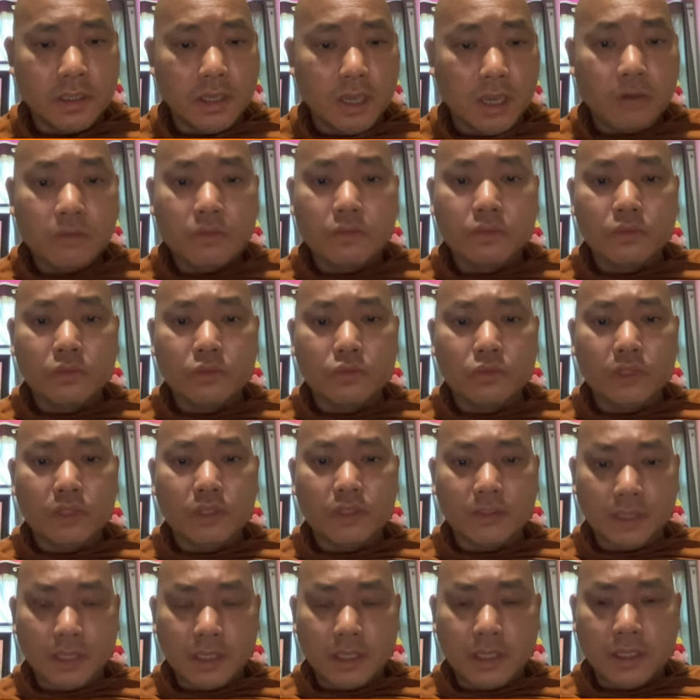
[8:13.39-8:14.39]
How could we
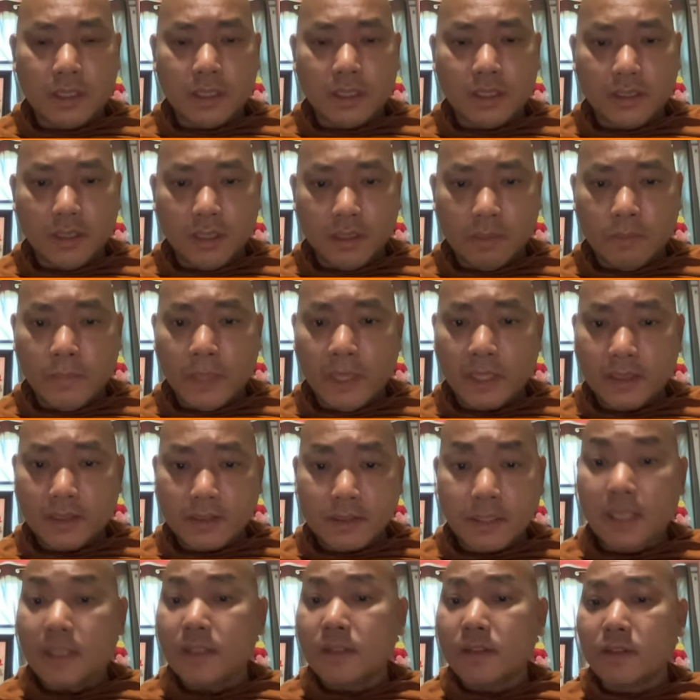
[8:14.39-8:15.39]
study and make
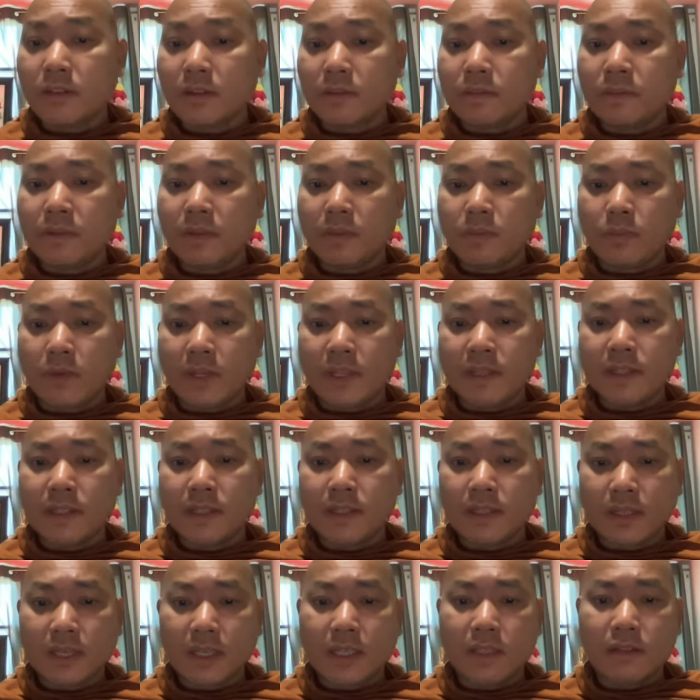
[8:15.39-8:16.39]
sense of the
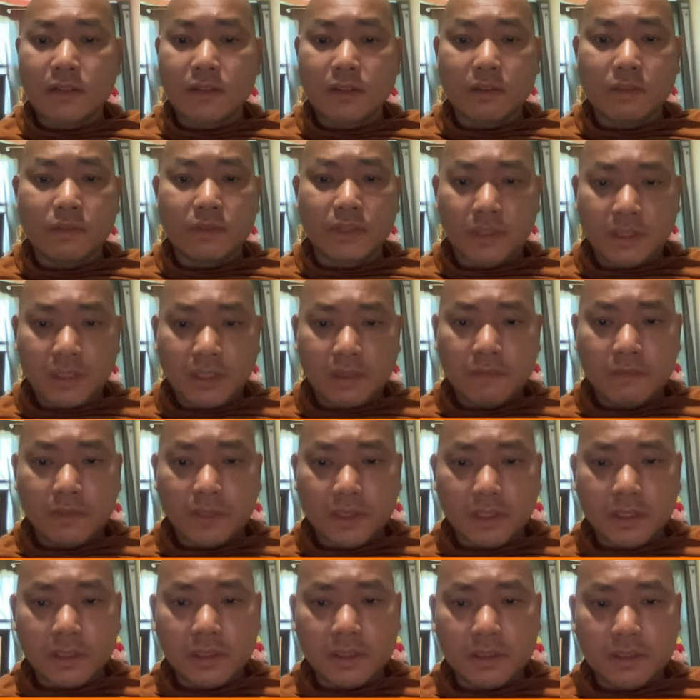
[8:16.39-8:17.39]
presentness of
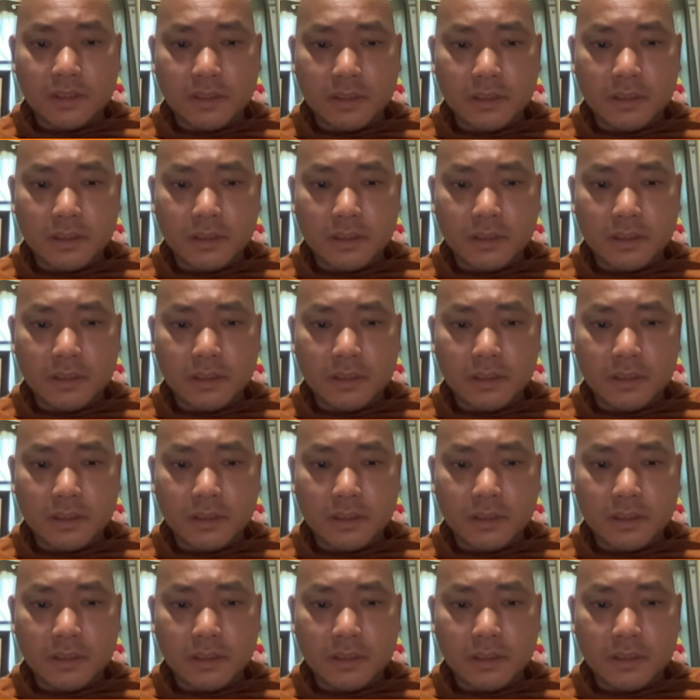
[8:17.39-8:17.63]
Sīvali?